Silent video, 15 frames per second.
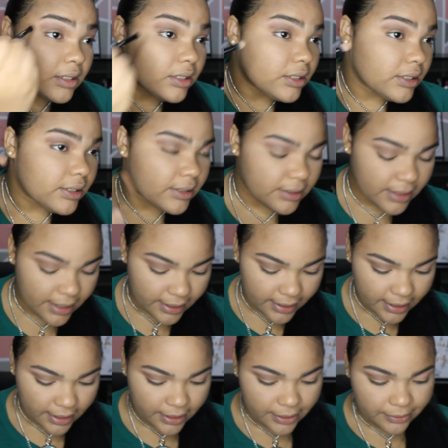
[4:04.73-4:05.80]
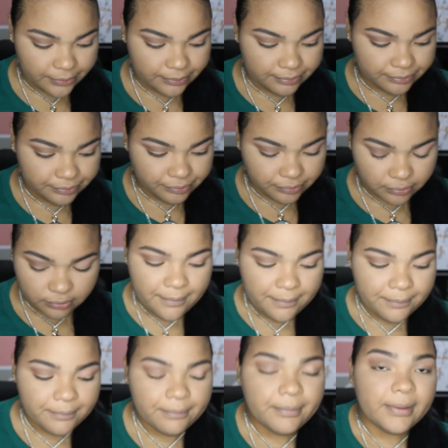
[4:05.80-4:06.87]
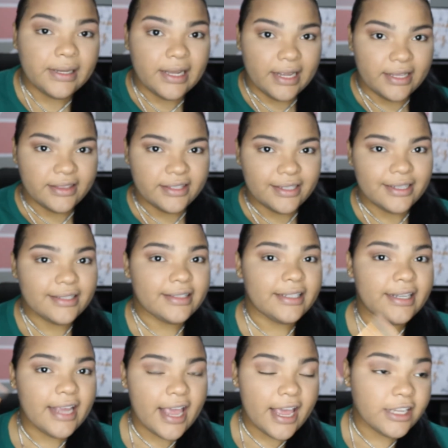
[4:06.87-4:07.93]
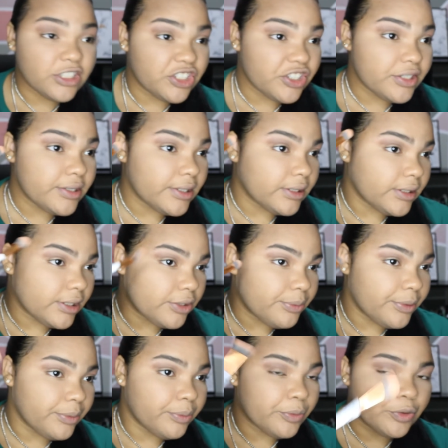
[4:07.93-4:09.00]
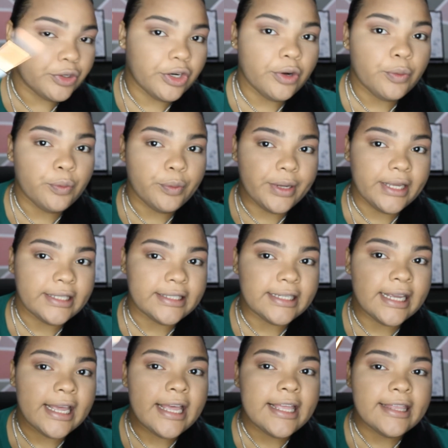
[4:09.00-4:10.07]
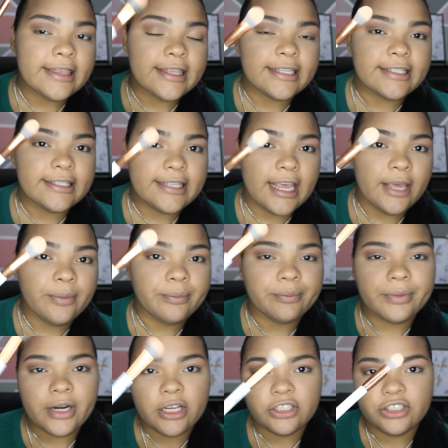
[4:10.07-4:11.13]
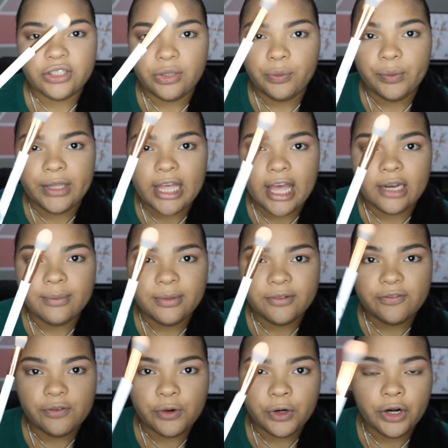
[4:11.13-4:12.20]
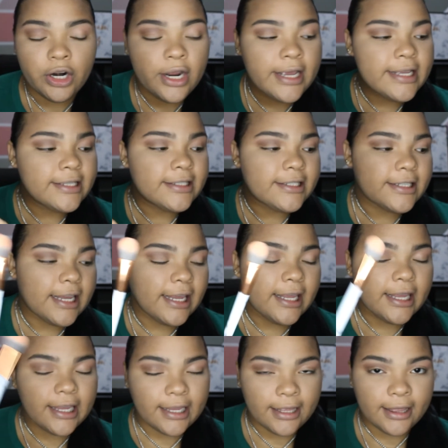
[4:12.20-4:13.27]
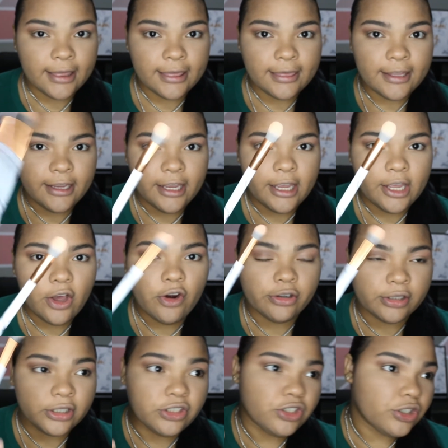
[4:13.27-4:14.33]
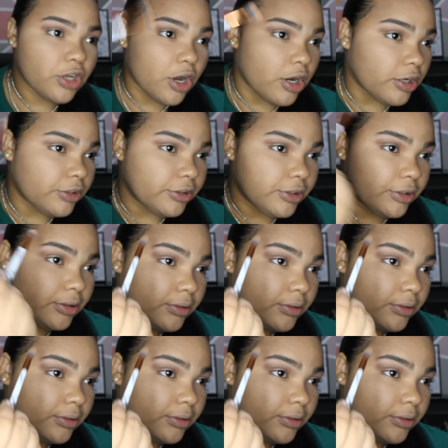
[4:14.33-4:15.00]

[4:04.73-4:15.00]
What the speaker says: Just gonna blend the edges a little bit more with the same brush that we had before, taking the orange color.